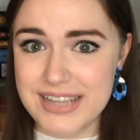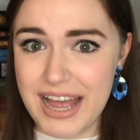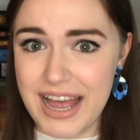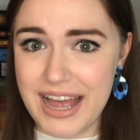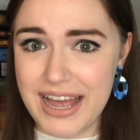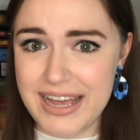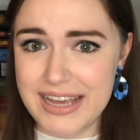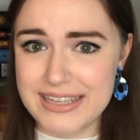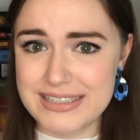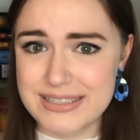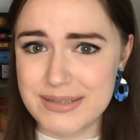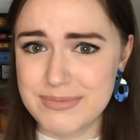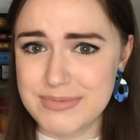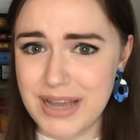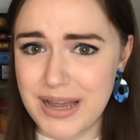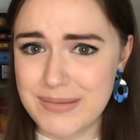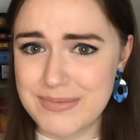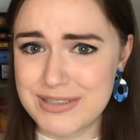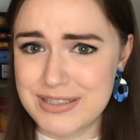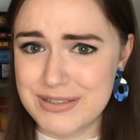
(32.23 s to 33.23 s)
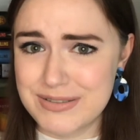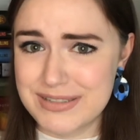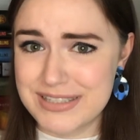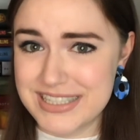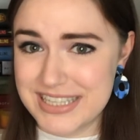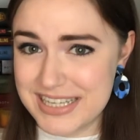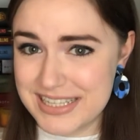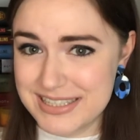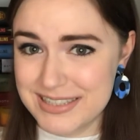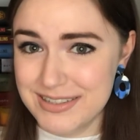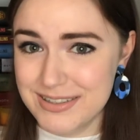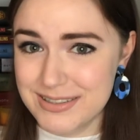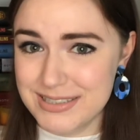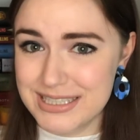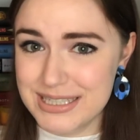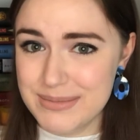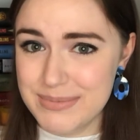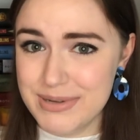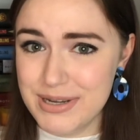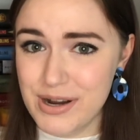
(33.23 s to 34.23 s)
I sometimes do seasonal
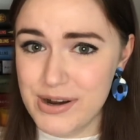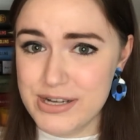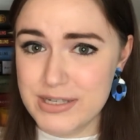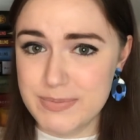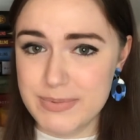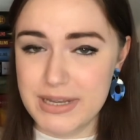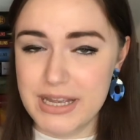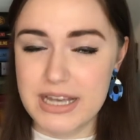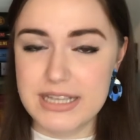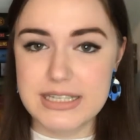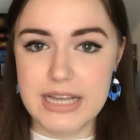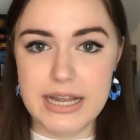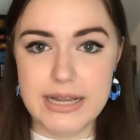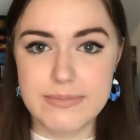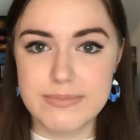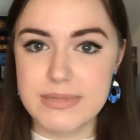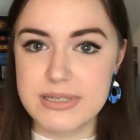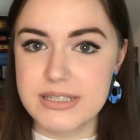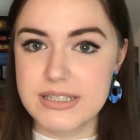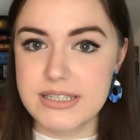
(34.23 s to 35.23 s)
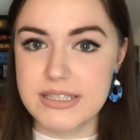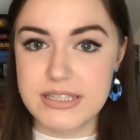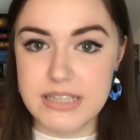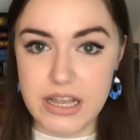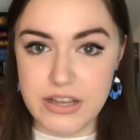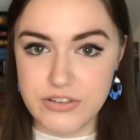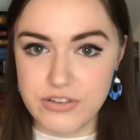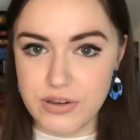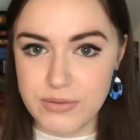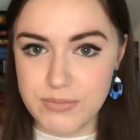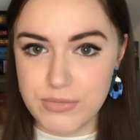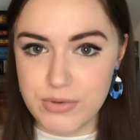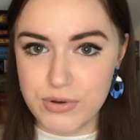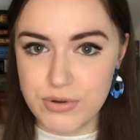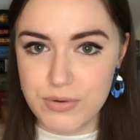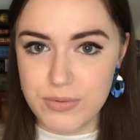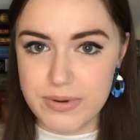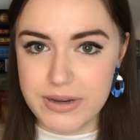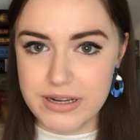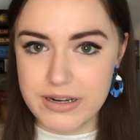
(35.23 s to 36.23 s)
TBRs because I am such a
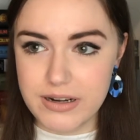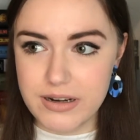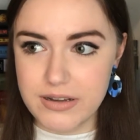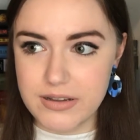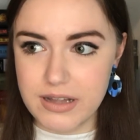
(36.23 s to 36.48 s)
mood reader